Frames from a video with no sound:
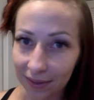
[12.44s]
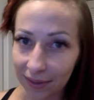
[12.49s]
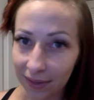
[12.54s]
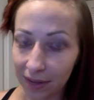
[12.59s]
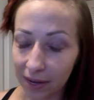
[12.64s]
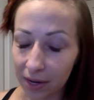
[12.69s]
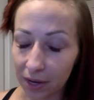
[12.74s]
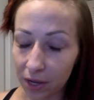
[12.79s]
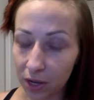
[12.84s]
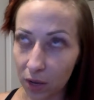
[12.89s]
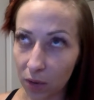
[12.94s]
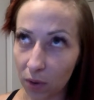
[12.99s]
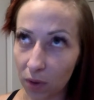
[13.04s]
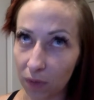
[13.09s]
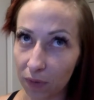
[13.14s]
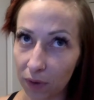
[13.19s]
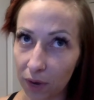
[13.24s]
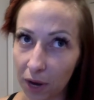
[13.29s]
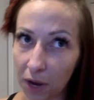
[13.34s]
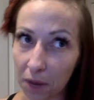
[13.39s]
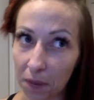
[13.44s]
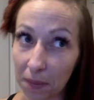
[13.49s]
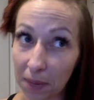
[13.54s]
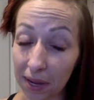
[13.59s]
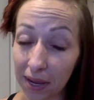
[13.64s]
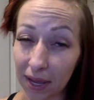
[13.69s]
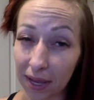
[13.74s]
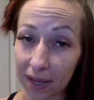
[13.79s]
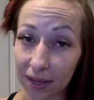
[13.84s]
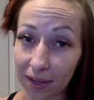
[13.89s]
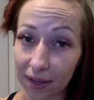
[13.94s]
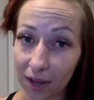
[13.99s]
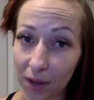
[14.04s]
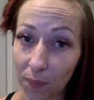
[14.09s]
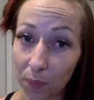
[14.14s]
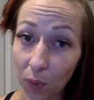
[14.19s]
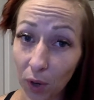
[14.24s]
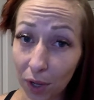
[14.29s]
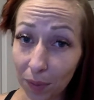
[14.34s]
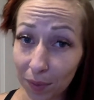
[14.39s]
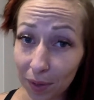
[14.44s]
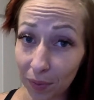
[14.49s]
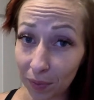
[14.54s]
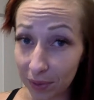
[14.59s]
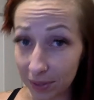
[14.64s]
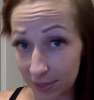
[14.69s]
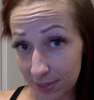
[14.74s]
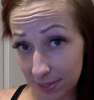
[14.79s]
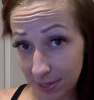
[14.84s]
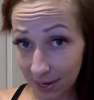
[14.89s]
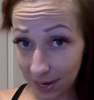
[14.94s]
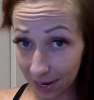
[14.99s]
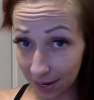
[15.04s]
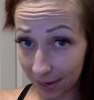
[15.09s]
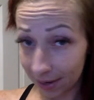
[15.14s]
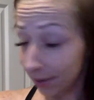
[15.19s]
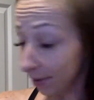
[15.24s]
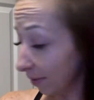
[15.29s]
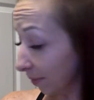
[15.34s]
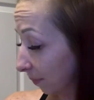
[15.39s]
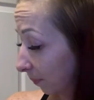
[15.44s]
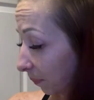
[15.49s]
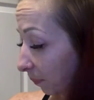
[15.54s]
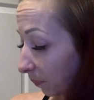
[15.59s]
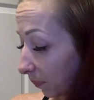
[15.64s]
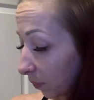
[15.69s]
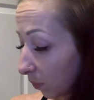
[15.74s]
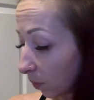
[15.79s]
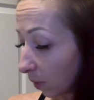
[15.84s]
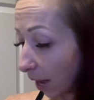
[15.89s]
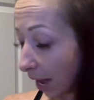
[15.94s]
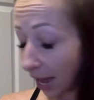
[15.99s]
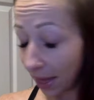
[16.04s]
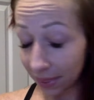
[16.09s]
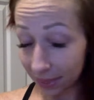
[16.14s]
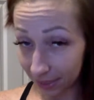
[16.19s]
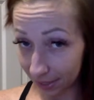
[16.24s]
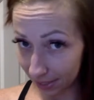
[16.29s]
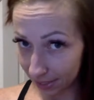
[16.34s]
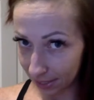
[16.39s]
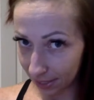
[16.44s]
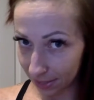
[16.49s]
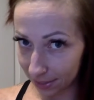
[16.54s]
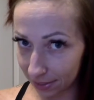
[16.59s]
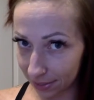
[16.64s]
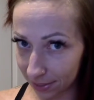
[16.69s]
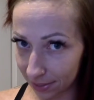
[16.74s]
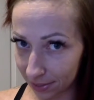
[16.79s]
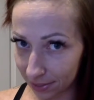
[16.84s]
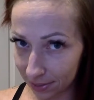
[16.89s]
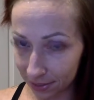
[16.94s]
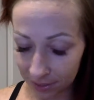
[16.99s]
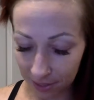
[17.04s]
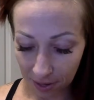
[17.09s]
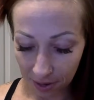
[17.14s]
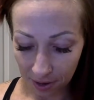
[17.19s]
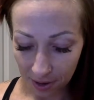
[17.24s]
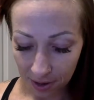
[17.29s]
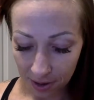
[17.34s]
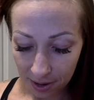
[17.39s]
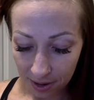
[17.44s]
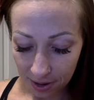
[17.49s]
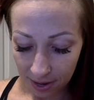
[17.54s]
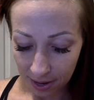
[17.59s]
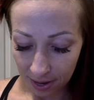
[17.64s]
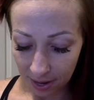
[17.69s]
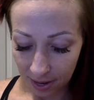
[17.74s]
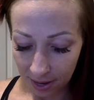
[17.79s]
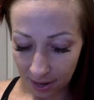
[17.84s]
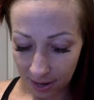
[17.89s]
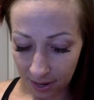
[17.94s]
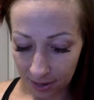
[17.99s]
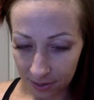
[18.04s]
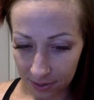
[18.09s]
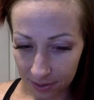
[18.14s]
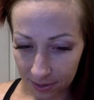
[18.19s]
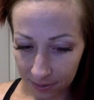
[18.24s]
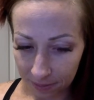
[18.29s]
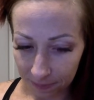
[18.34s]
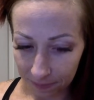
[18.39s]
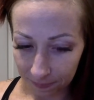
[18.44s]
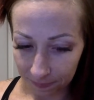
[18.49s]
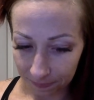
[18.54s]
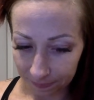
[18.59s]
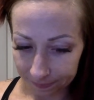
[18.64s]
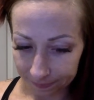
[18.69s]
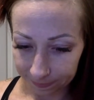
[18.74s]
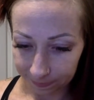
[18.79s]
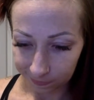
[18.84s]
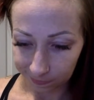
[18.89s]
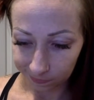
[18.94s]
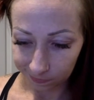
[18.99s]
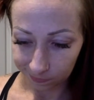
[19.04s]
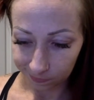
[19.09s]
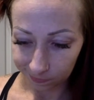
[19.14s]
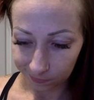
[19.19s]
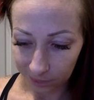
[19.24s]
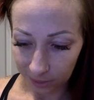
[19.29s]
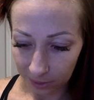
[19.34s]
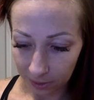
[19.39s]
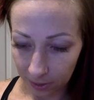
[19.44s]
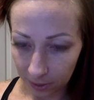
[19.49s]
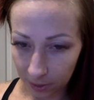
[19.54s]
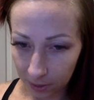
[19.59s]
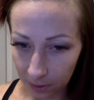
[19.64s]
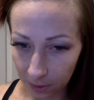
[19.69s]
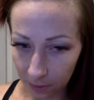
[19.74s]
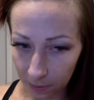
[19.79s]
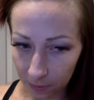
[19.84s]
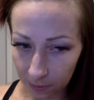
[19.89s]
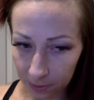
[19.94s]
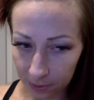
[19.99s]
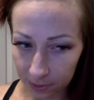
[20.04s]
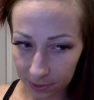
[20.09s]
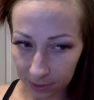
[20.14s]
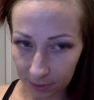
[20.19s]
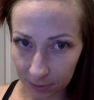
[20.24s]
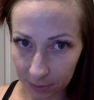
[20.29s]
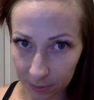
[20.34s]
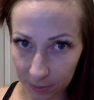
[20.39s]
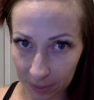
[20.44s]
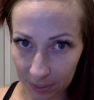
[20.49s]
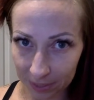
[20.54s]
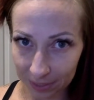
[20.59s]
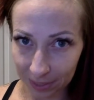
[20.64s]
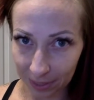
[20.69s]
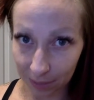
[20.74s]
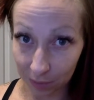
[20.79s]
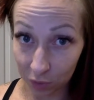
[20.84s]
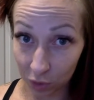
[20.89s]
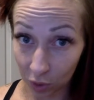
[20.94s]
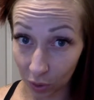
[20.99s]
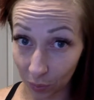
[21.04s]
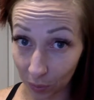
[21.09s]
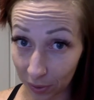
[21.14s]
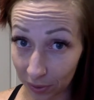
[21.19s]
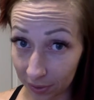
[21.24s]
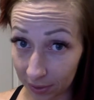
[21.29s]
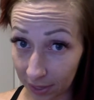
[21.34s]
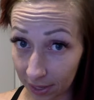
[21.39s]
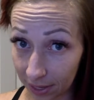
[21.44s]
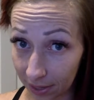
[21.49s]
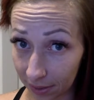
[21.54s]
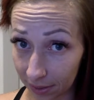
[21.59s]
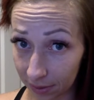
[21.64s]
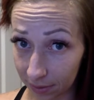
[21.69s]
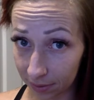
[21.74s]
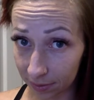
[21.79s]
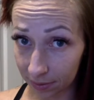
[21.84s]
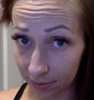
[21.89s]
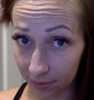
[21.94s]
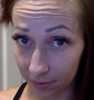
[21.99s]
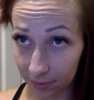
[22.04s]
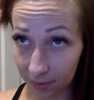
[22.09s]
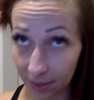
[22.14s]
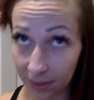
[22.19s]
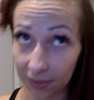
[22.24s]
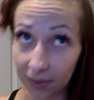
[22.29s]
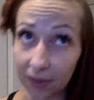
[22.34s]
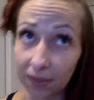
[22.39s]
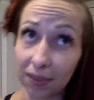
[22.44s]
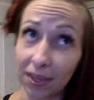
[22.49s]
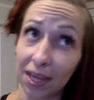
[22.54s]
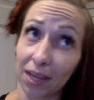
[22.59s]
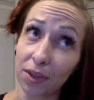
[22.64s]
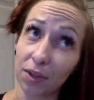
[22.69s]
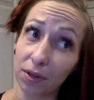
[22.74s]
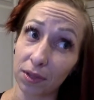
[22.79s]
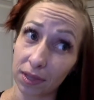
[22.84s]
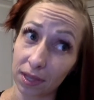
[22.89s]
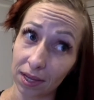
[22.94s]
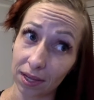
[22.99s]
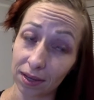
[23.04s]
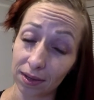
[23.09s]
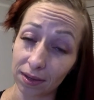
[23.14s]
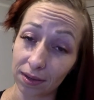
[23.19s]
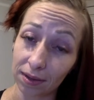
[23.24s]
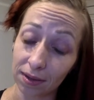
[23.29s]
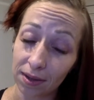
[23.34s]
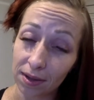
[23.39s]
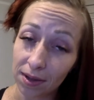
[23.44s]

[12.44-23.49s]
kind of go over how my appointment went today at the dentist. And, instead of spending time doing one thing and then the other thing,